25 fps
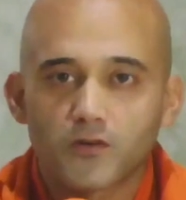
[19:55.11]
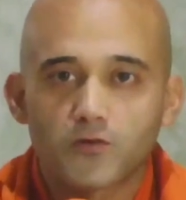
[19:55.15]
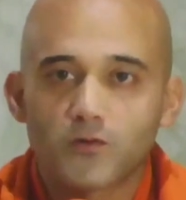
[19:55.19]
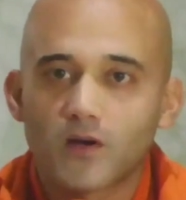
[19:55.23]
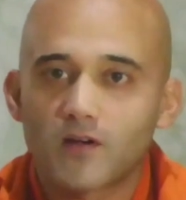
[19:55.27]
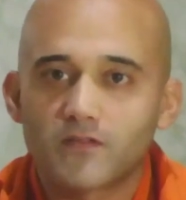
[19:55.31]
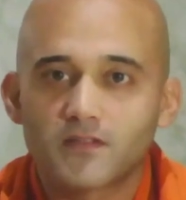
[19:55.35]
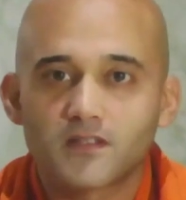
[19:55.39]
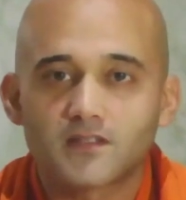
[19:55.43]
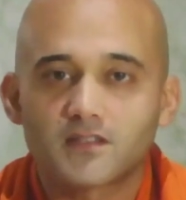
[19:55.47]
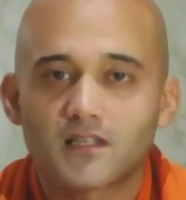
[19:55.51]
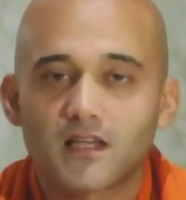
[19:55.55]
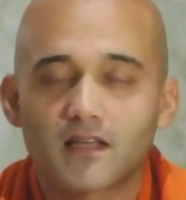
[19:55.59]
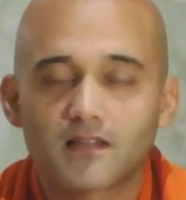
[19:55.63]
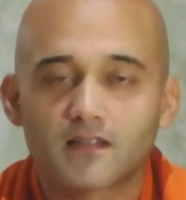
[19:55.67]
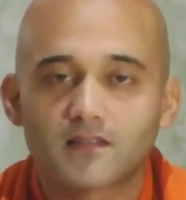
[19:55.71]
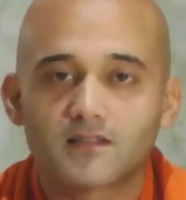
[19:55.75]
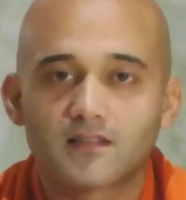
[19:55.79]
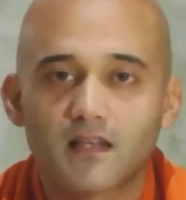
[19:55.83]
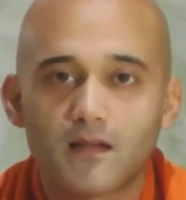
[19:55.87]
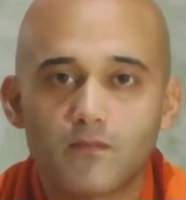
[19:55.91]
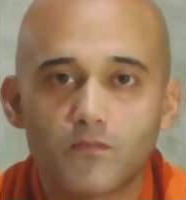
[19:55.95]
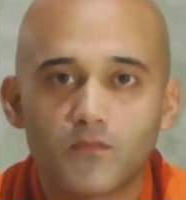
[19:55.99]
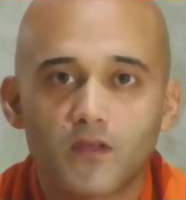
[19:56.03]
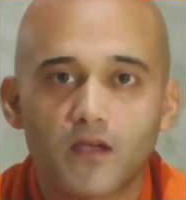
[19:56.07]
way of saying the
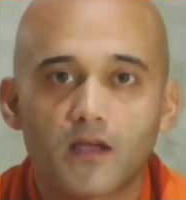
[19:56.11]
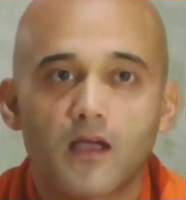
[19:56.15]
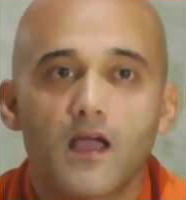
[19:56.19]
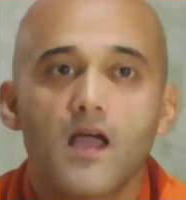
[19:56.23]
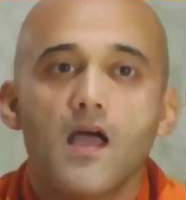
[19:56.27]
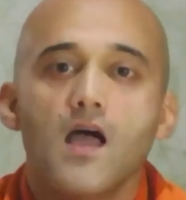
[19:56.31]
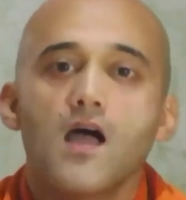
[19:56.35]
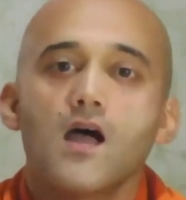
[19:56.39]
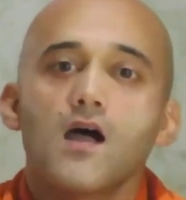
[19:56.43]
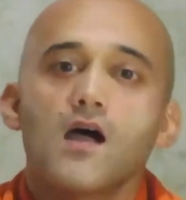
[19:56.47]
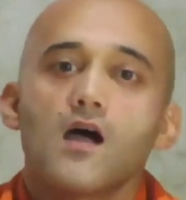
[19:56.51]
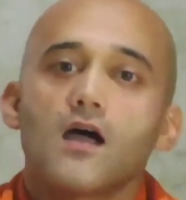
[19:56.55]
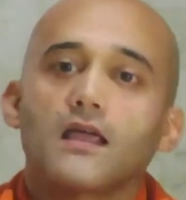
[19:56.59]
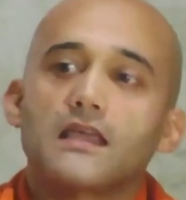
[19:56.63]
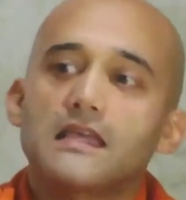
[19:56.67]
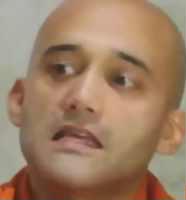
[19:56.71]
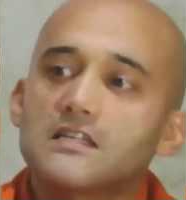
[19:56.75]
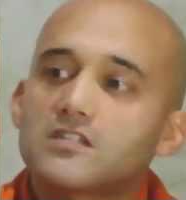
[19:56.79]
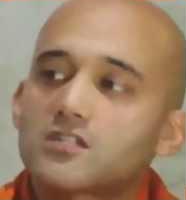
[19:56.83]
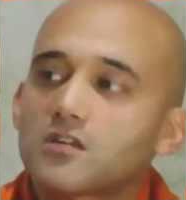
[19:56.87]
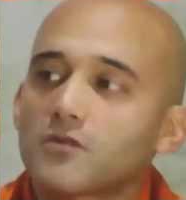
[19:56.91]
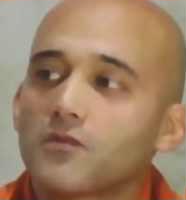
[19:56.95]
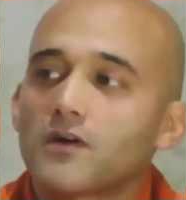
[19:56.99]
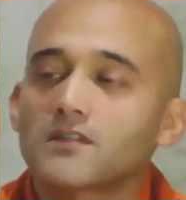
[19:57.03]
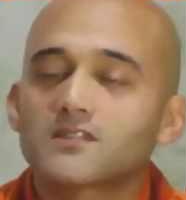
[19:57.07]
same thing.
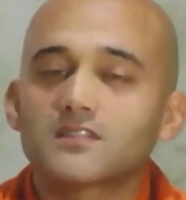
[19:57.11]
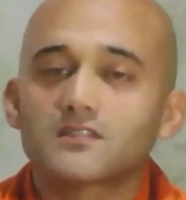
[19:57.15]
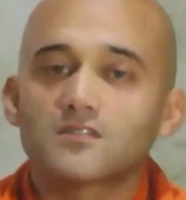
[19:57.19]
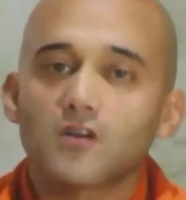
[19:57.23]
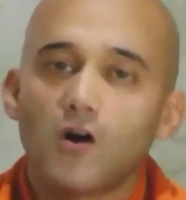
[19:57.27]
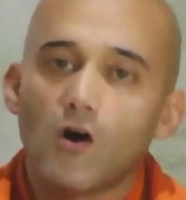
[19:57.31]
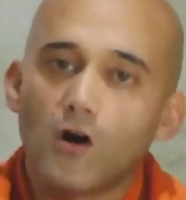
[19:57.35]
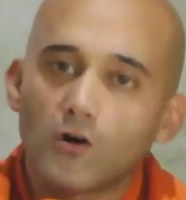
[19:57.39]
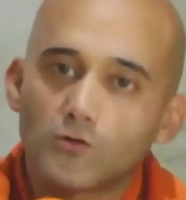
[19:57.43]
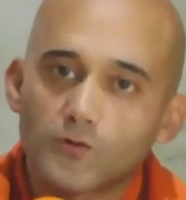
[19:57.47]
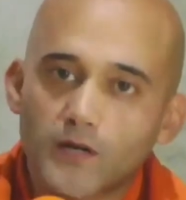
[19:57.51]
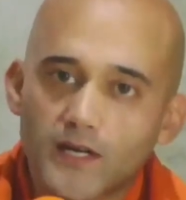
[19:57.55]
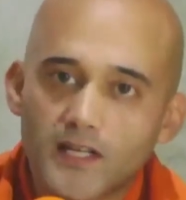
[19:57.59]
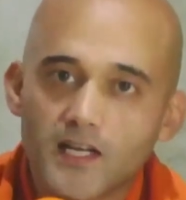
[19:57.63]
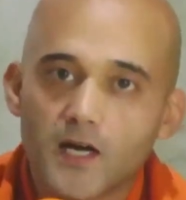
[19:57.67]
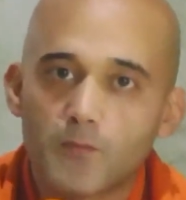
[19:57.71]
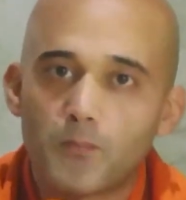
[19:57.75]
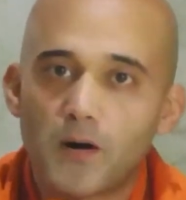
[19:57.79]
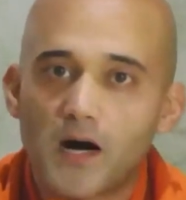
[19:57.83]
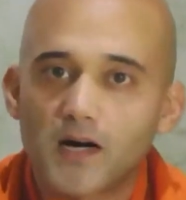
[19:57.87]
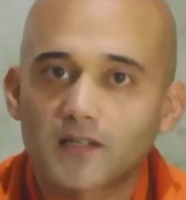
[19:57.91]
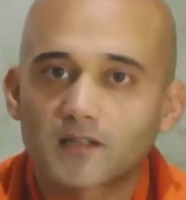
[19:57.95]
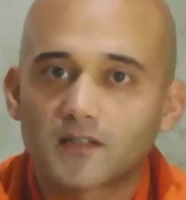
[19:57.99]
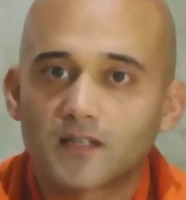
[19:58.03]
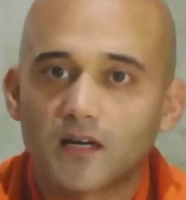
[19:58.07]
Each of us is already a
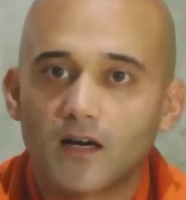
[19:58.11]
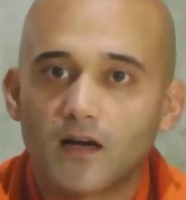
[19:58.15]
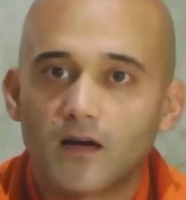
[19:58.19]
bhakta,